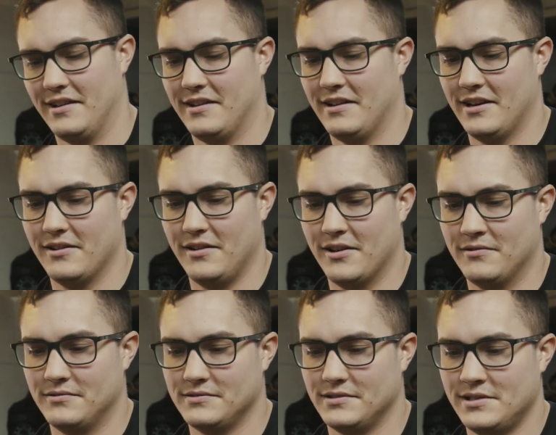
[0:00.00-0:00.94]
I don't
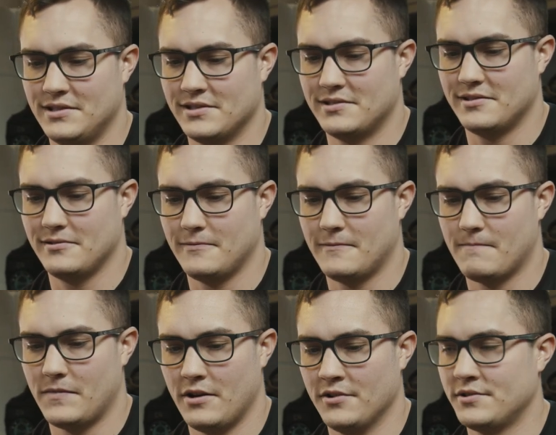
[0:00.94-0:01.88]
know. It just
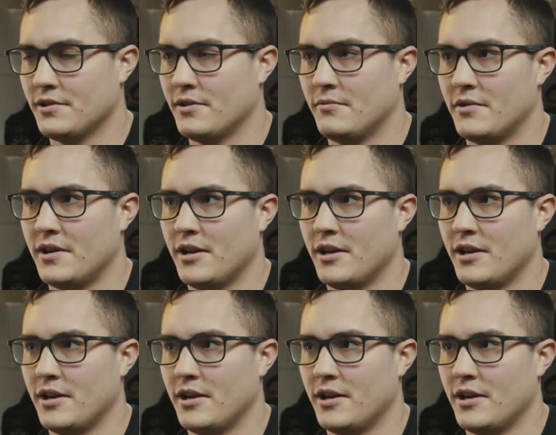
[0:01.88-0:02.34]
also I want